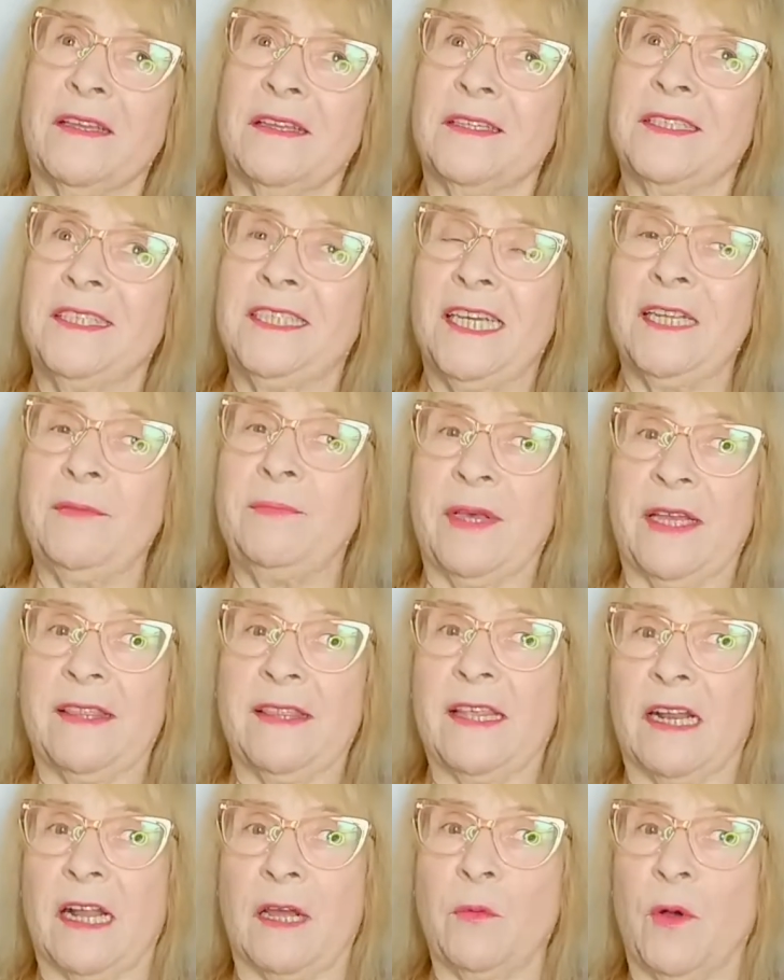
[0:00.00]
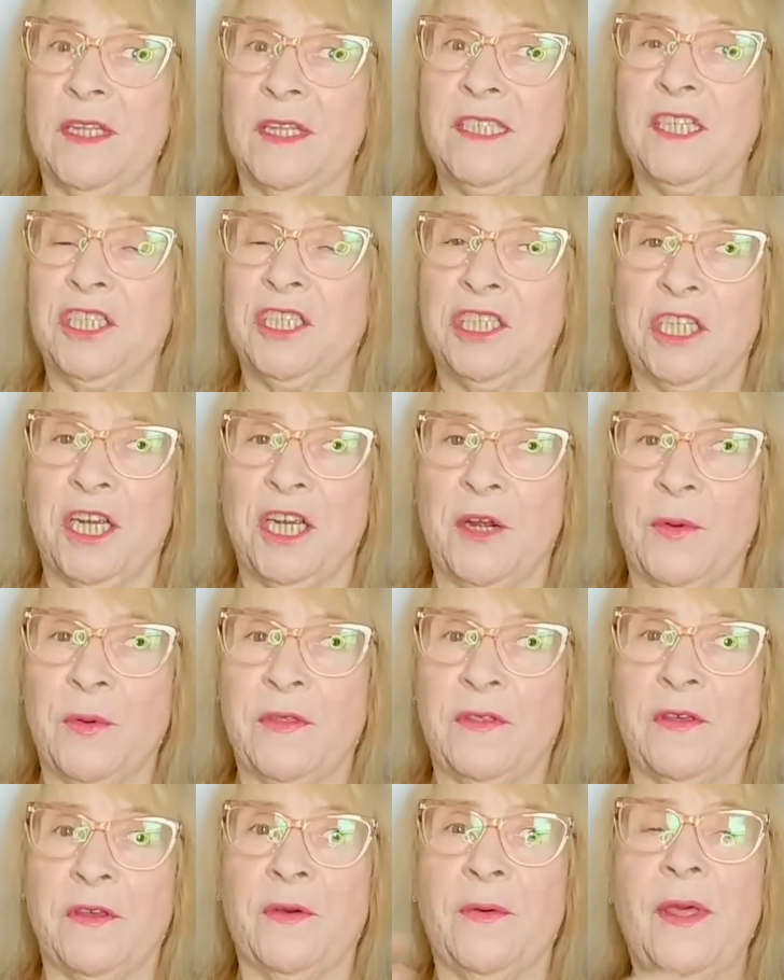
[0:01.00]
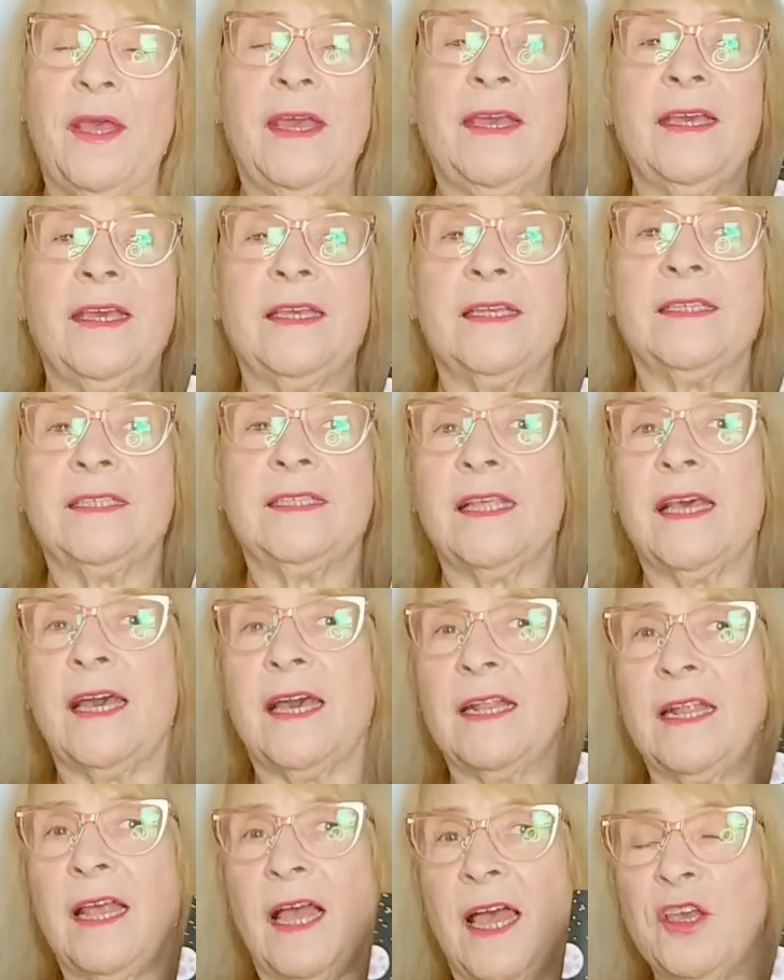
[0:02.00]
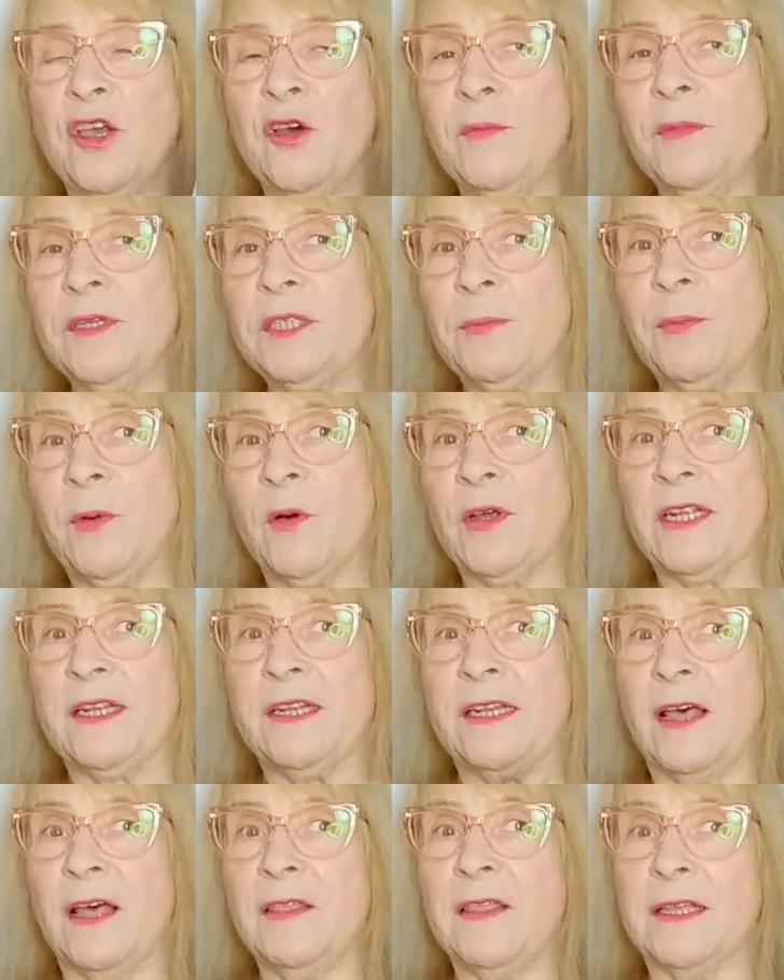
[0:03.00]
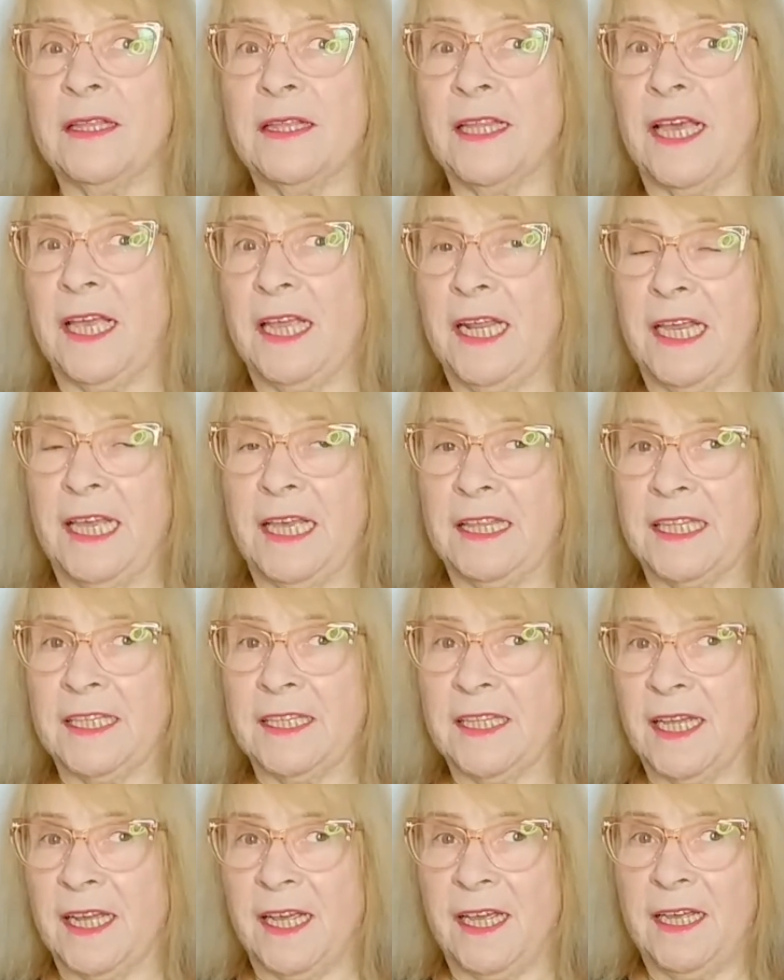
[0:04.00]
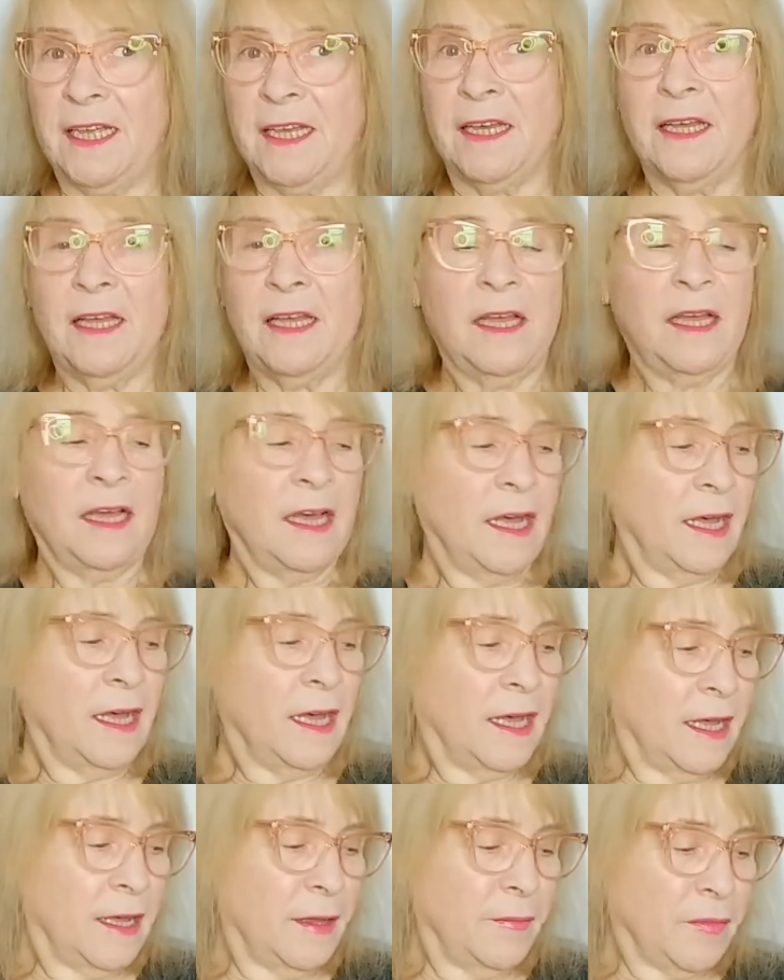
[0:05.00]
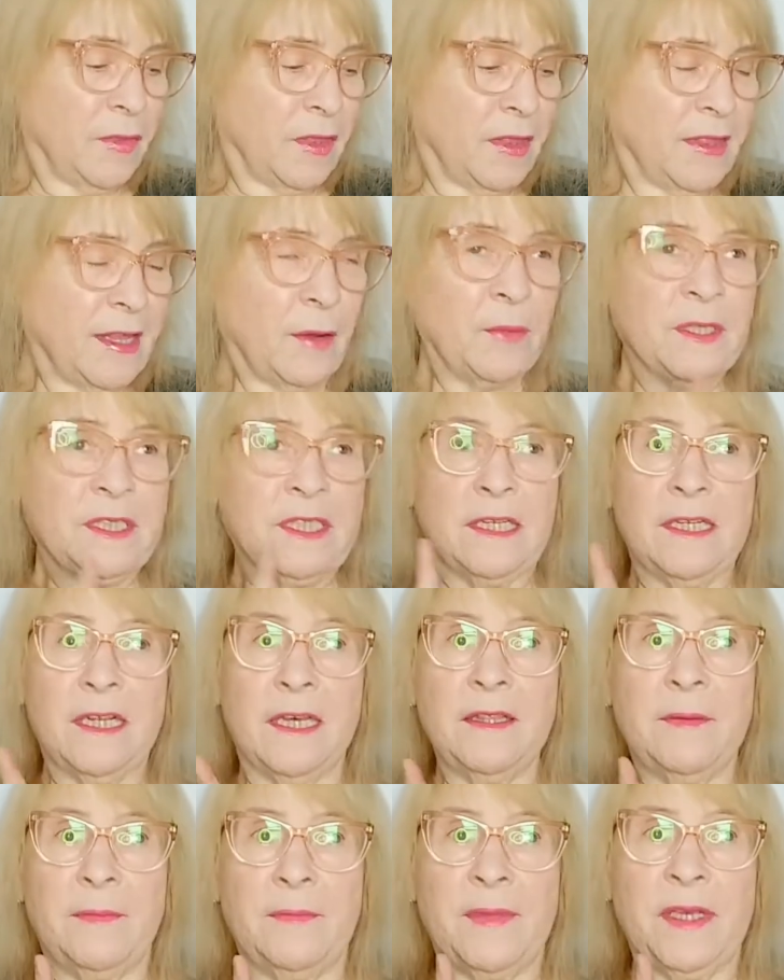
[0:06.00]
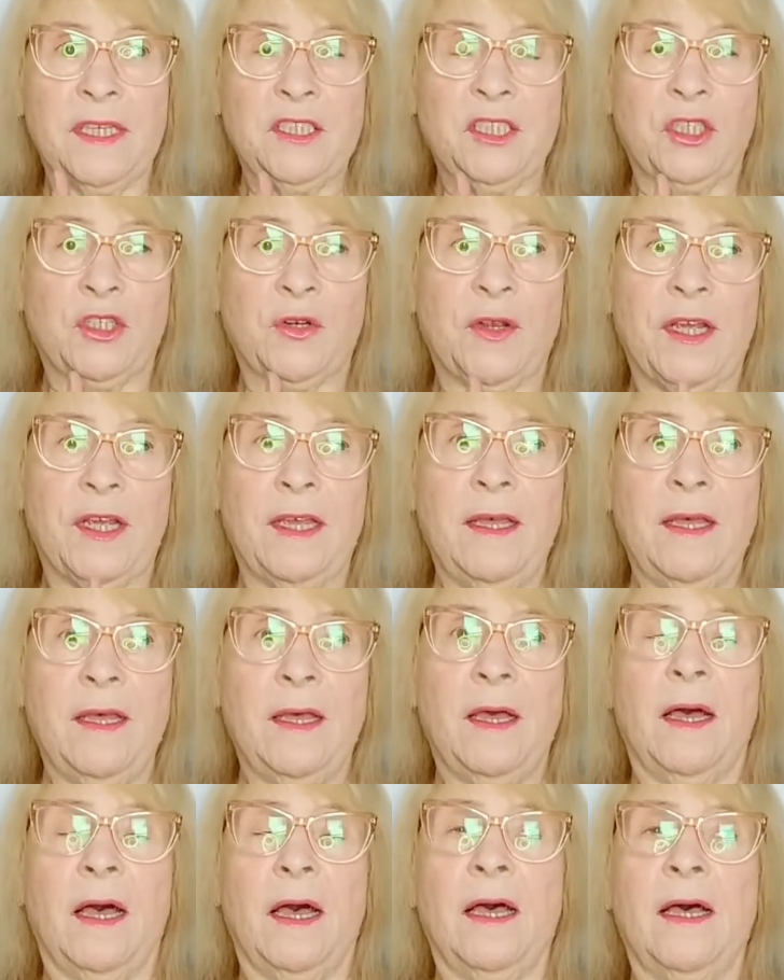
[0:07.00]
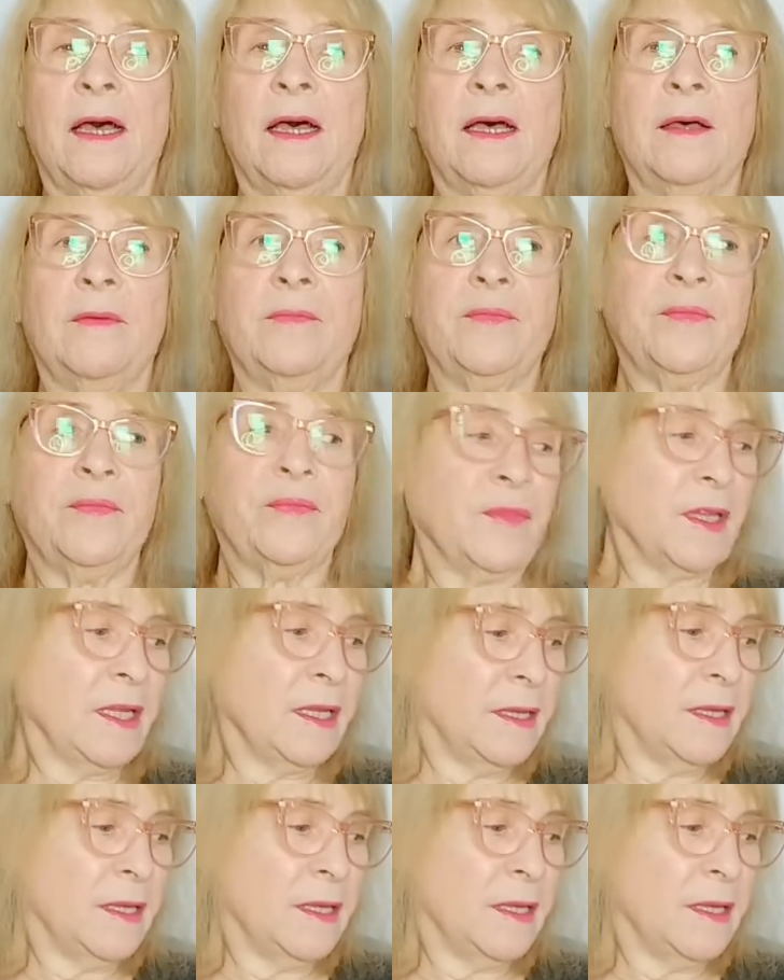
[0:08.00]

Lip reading: tidbit that I wanted to share with you is that I almost bought another Lady in the Lake that was another mystery, and